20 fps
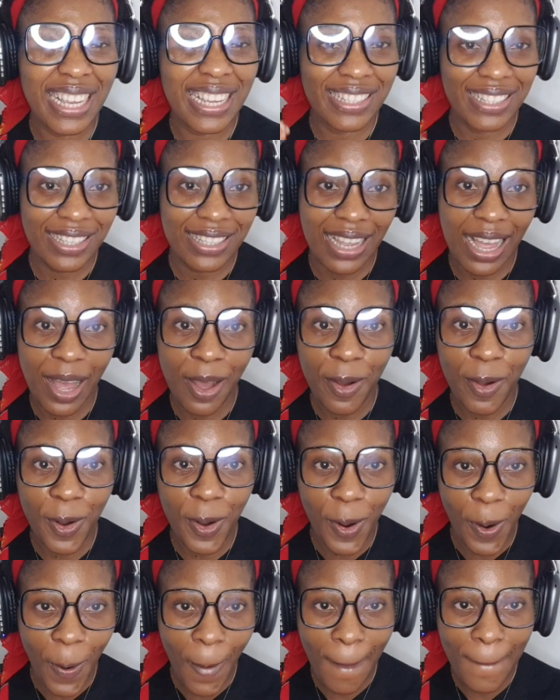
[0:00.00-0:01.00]
Is this how
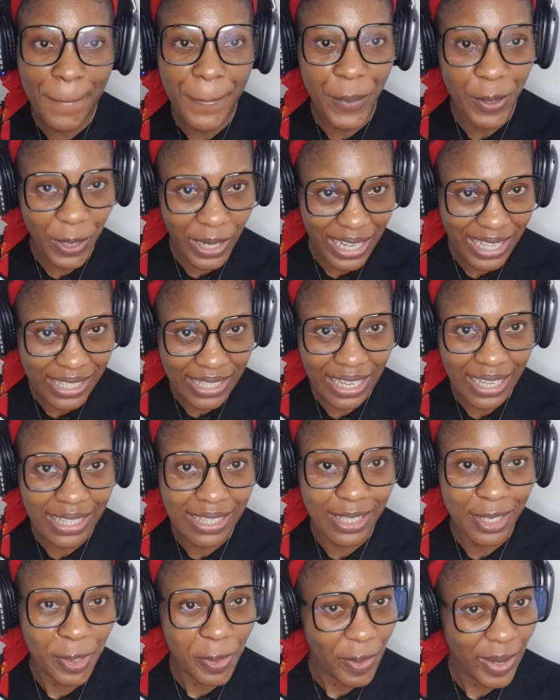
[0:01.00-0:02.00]
all police
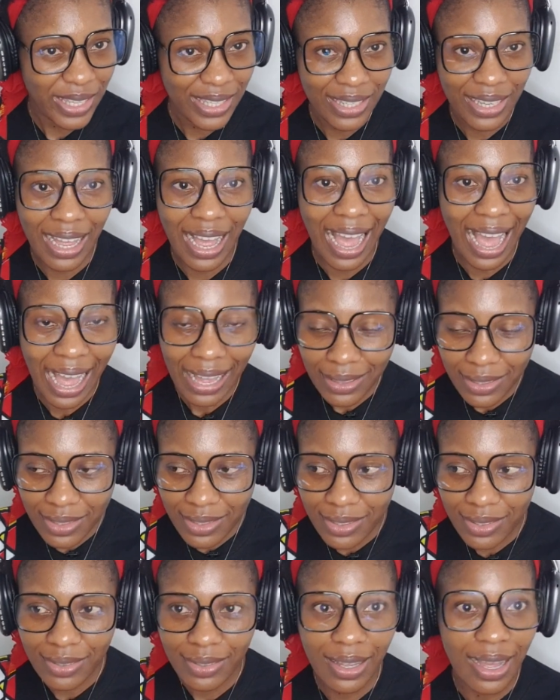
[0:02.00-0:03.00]
in the US
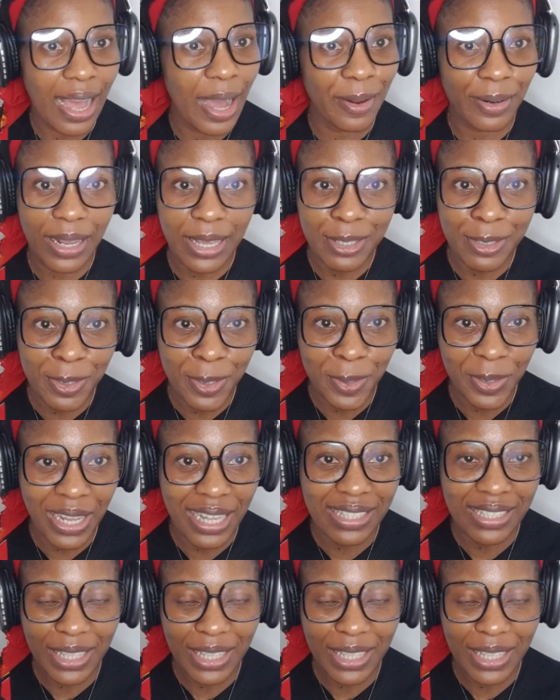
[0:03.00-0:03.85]
act? I'd like to know that